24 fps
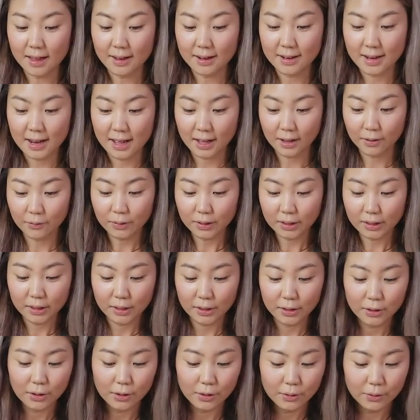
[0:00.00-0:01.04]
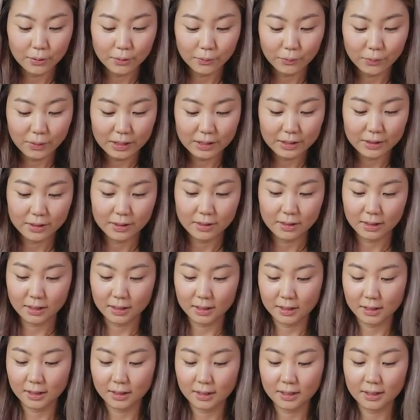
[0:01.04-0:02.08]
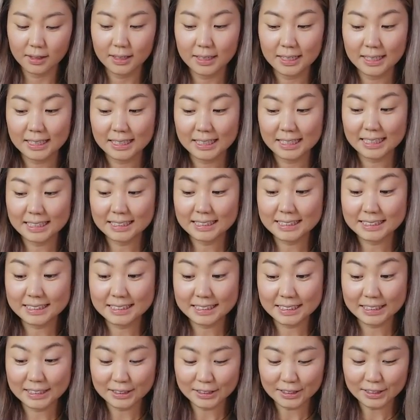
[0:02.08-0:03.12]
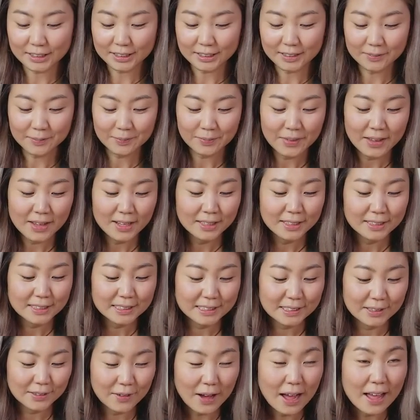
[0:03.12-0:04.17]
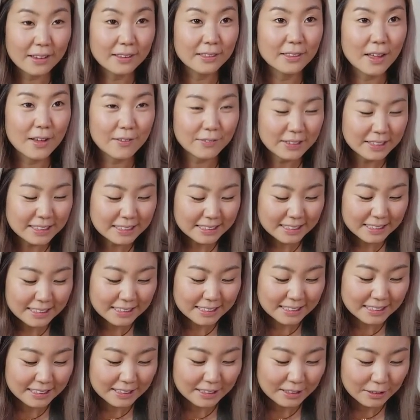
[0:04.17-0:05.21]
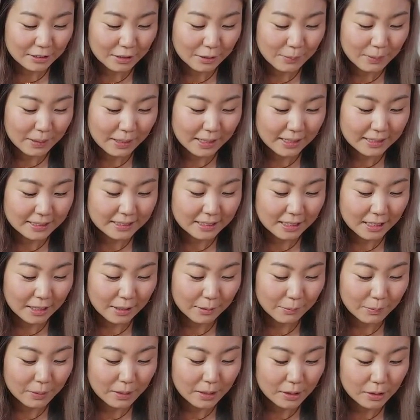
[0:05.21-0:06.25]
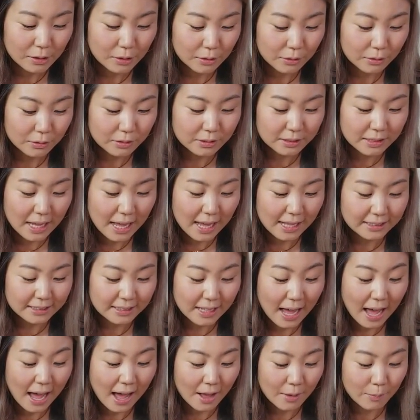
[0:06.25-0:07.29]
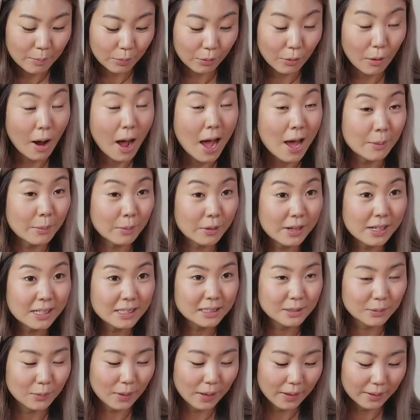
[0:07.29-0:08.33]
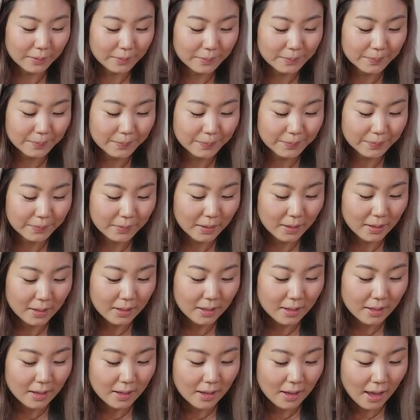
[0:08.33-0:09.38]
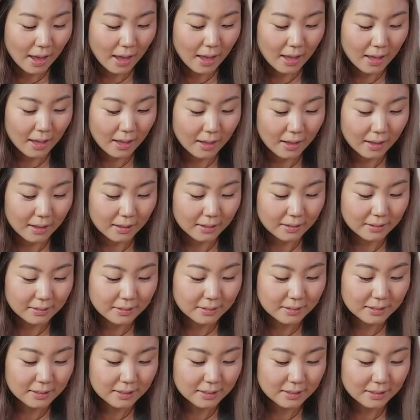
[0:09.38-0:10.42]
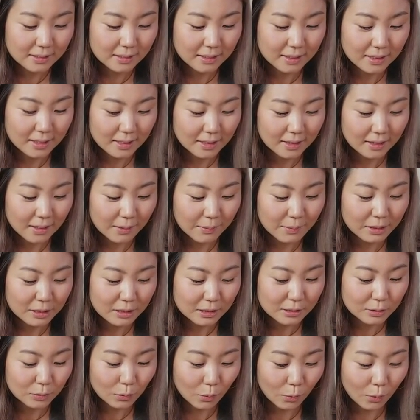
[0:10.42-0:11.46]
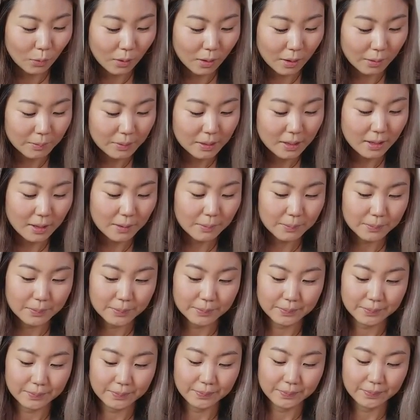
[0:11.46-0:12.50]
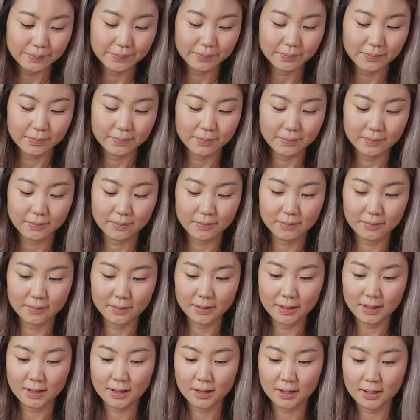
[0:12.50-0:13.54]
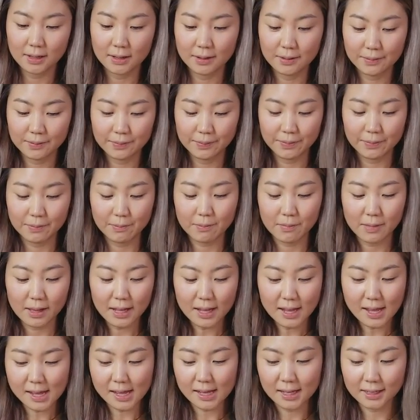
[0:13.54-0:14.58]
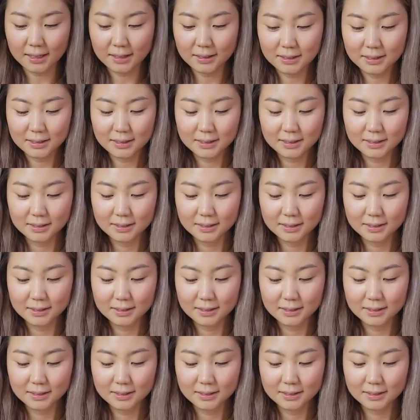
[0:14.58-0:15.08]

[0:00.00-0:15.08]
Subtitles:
Now we're going to go with the concealer. So I love this concealer because it could be used as an eye primer as well. And let me just warm it up in my hands.